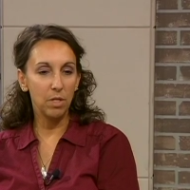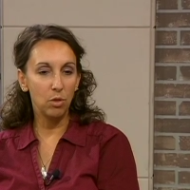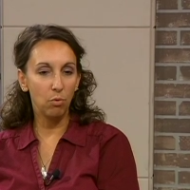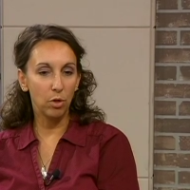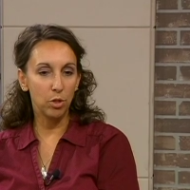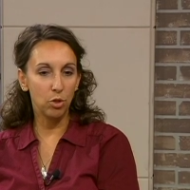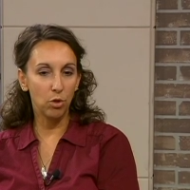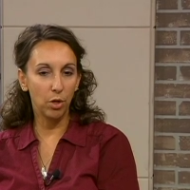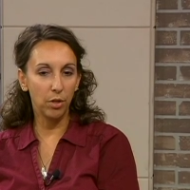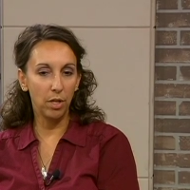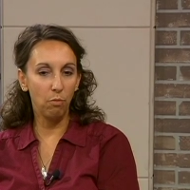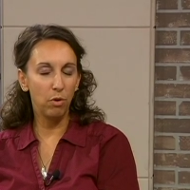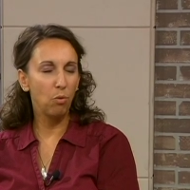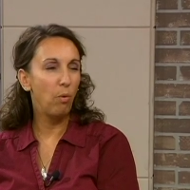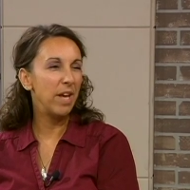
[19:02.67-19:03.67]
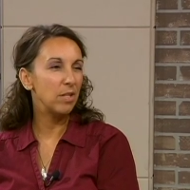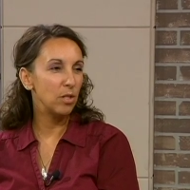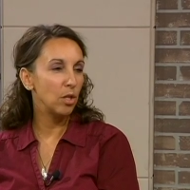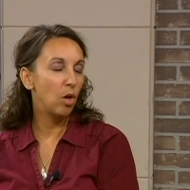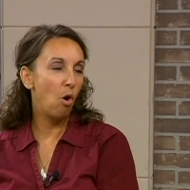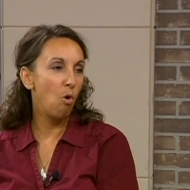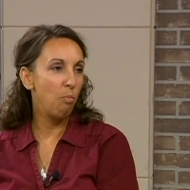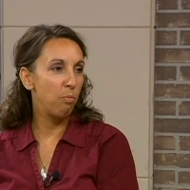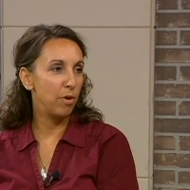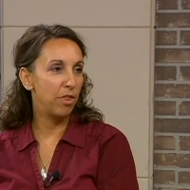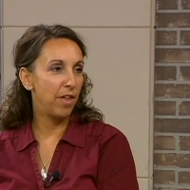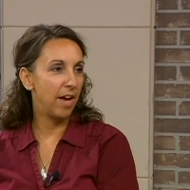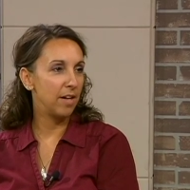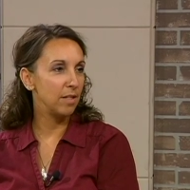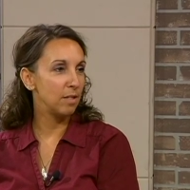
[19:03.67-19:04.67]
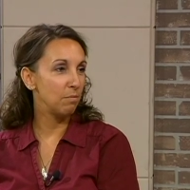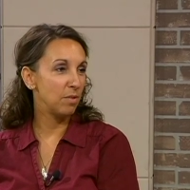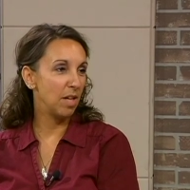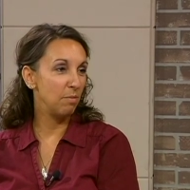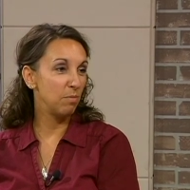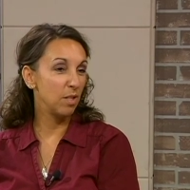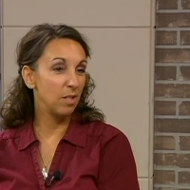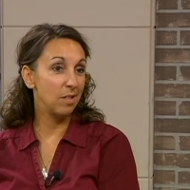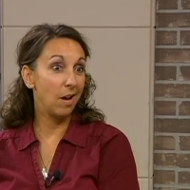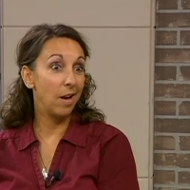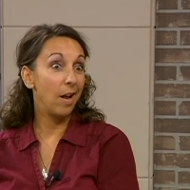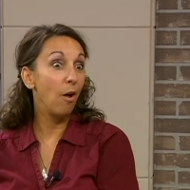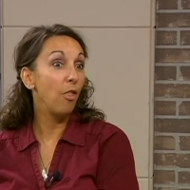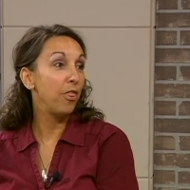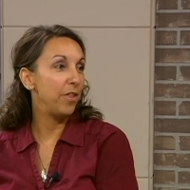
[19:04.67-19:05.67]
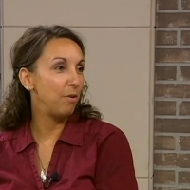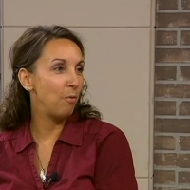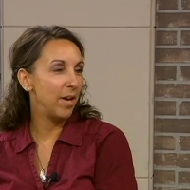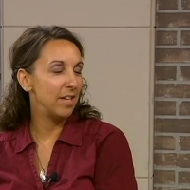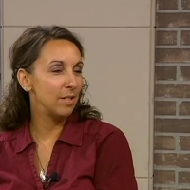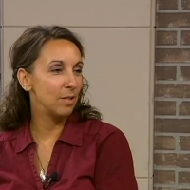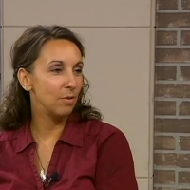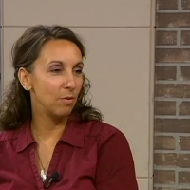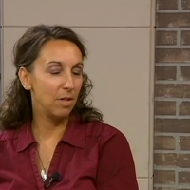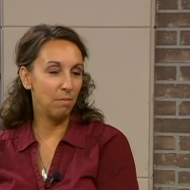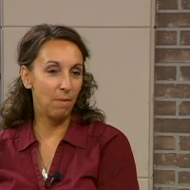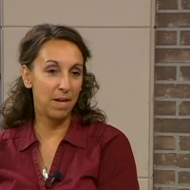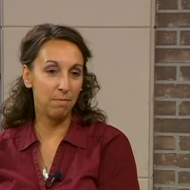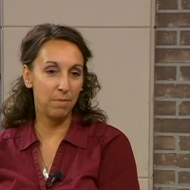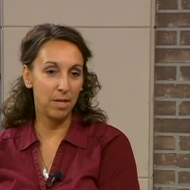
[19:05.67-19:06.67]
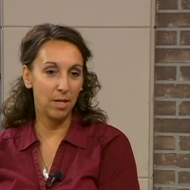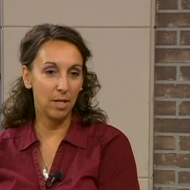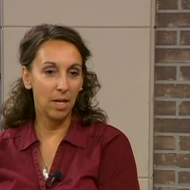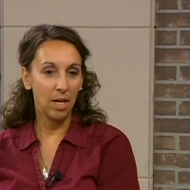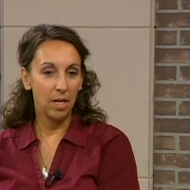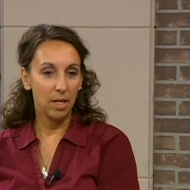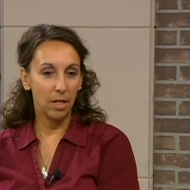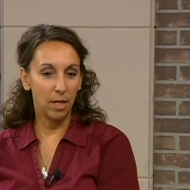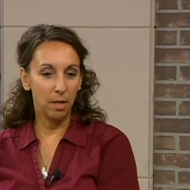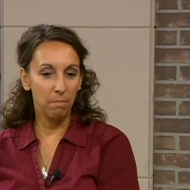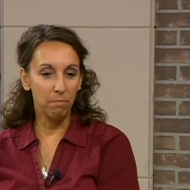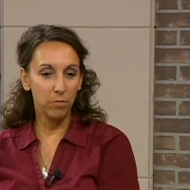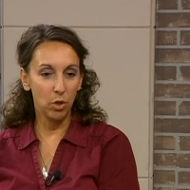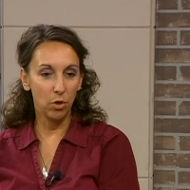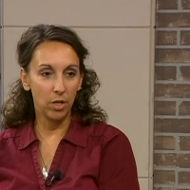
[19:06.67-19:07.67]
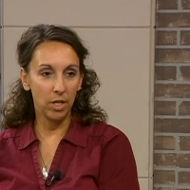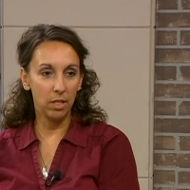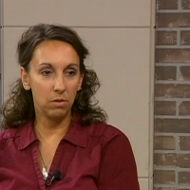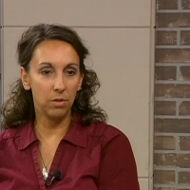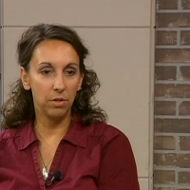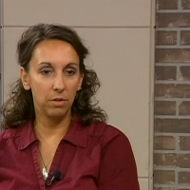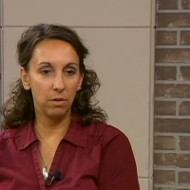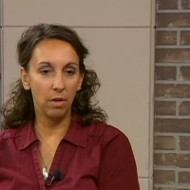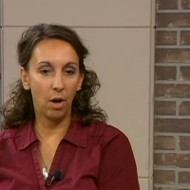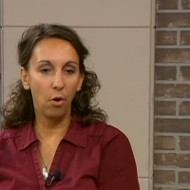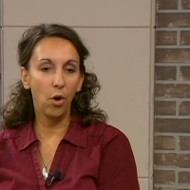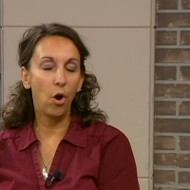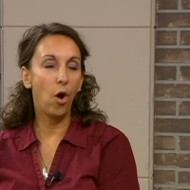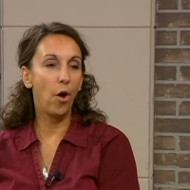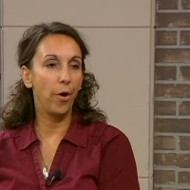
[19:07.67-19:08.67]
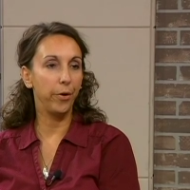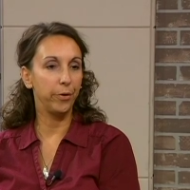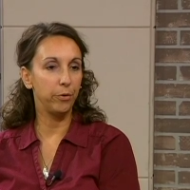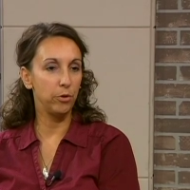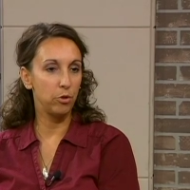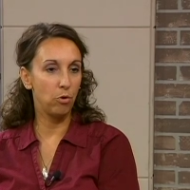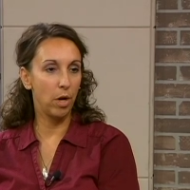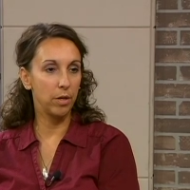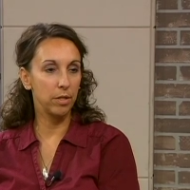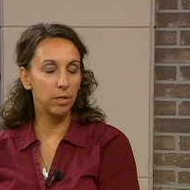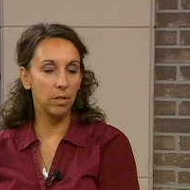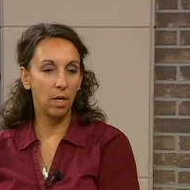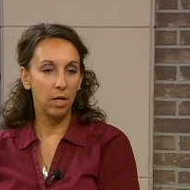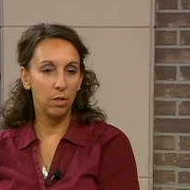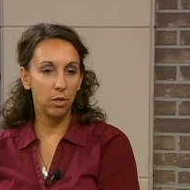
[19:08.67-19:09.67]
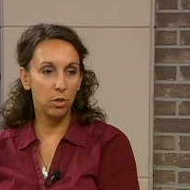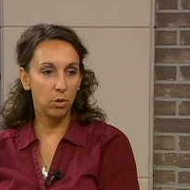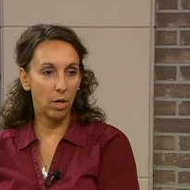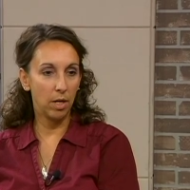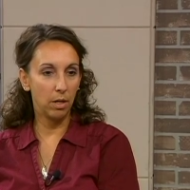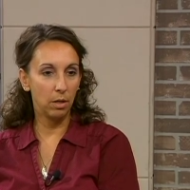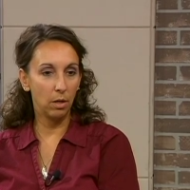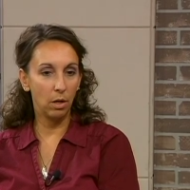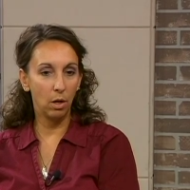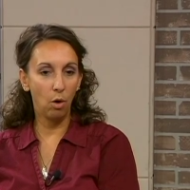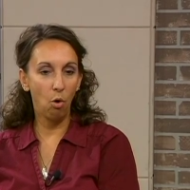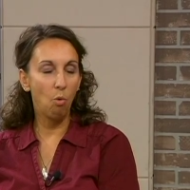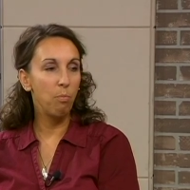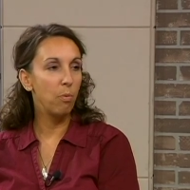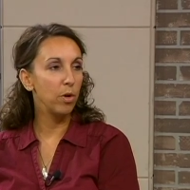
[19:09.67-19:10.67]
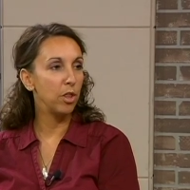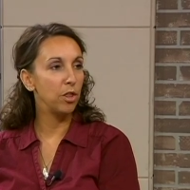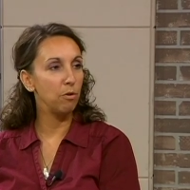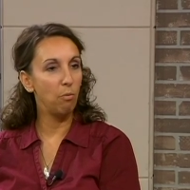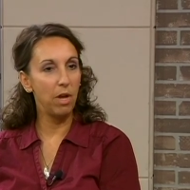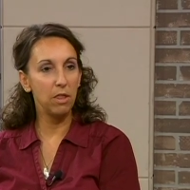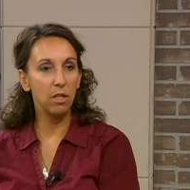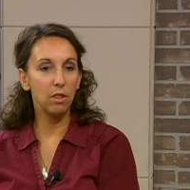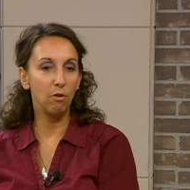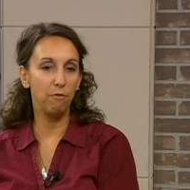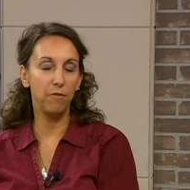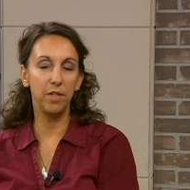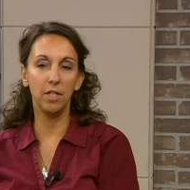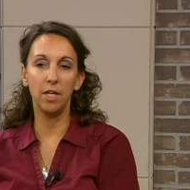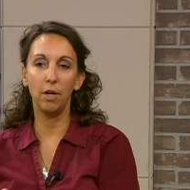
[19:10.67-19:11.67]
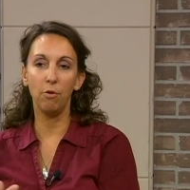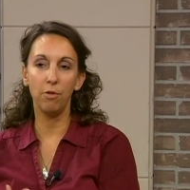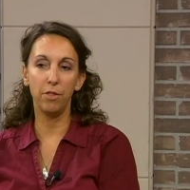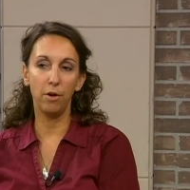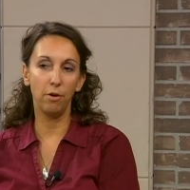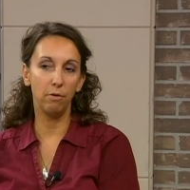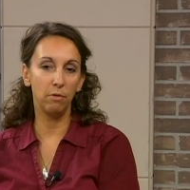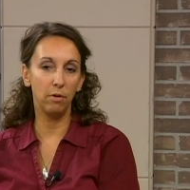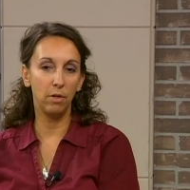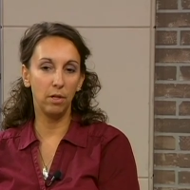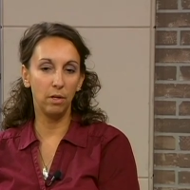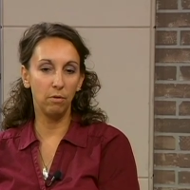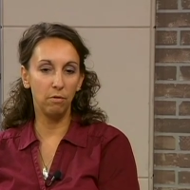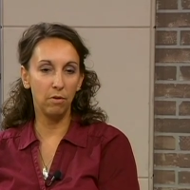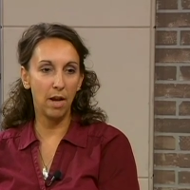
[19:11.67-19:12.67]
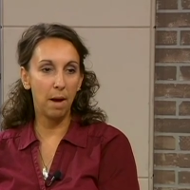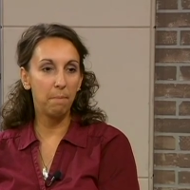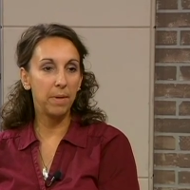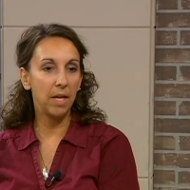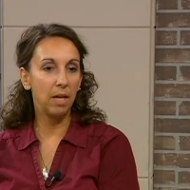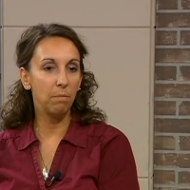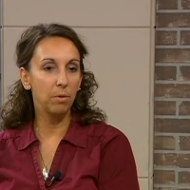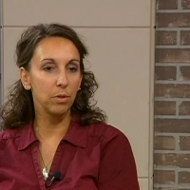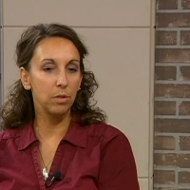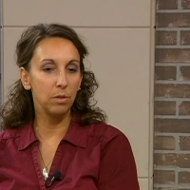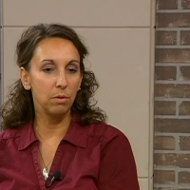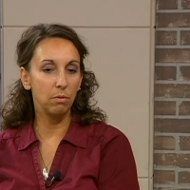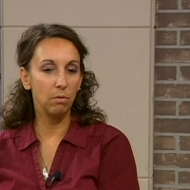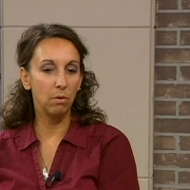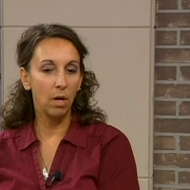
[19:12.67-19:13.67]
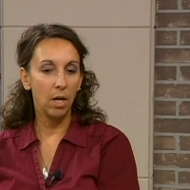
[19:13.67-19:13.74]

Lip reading: who are struggling with ways to cope with that, and sometimes it's not healthy ways. So they might be turning to alcohol or drugs to try to cope with the way that they're feeling, or they're not being able to